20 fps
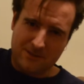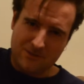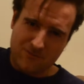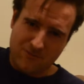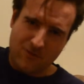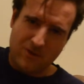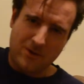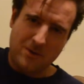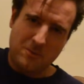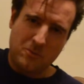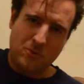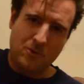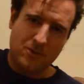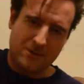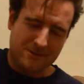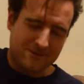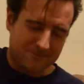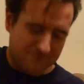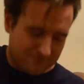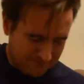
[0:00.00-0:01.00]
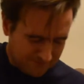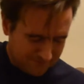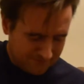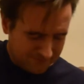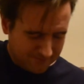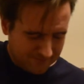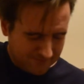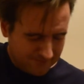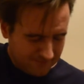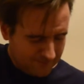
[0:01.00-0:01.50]
is very important.
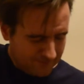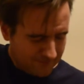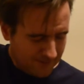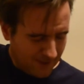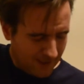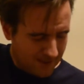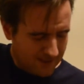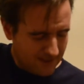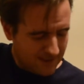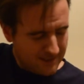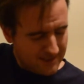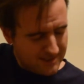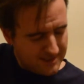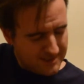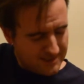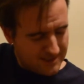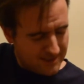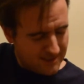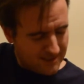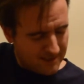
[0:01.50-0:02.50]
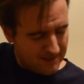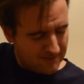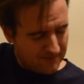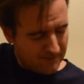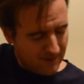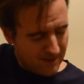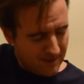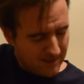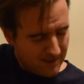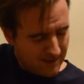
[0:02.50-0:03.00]
Then he's
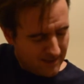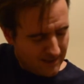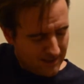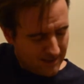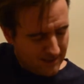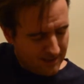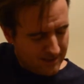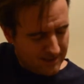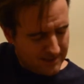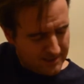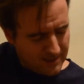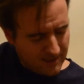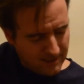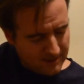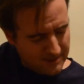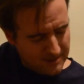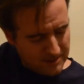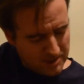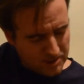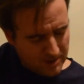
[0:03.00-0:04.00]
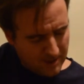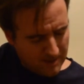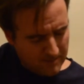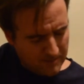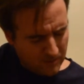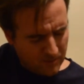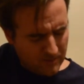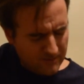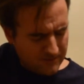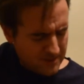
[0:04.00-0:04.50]
got this shape
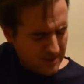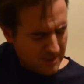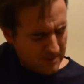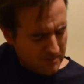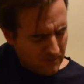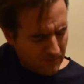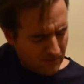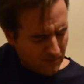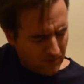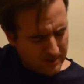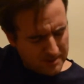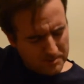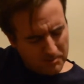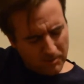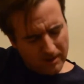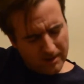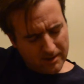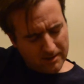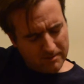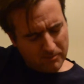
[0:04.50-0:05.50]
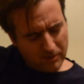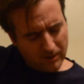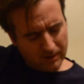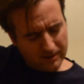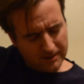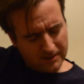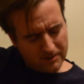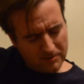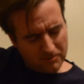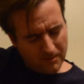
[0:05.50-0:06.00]
that we've seen before. It's
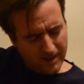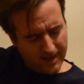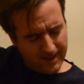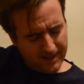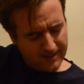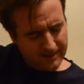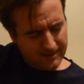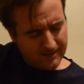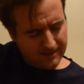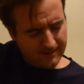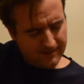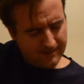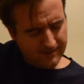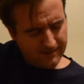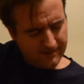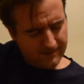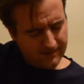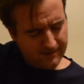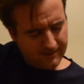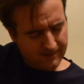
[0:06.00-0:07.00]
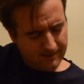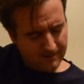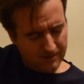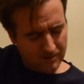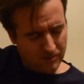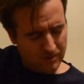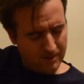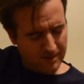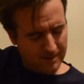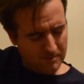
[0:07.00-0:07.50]
partly the rake
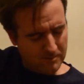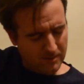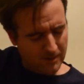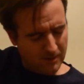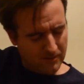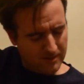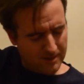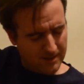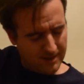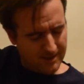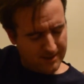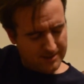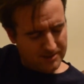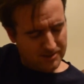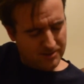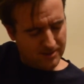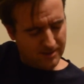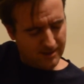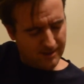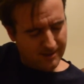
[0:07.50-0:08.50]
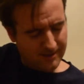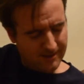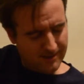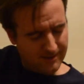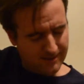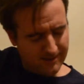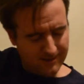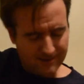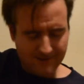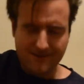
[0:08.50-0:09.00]
chord, but with an extra
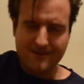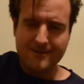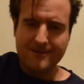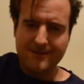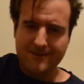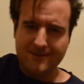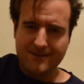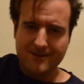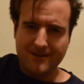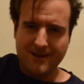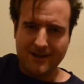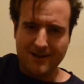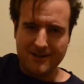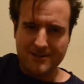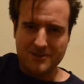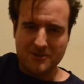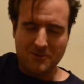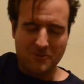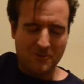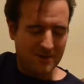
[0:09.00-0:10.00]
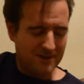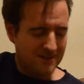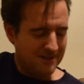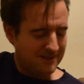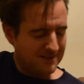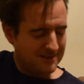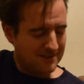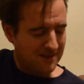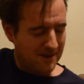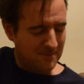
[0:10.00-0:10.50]
one on
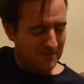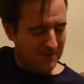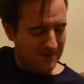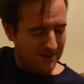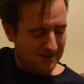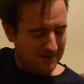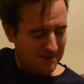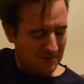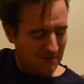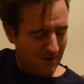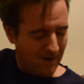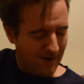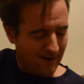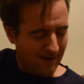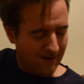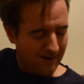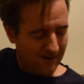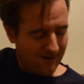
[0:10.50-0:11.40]
the top there on the bar.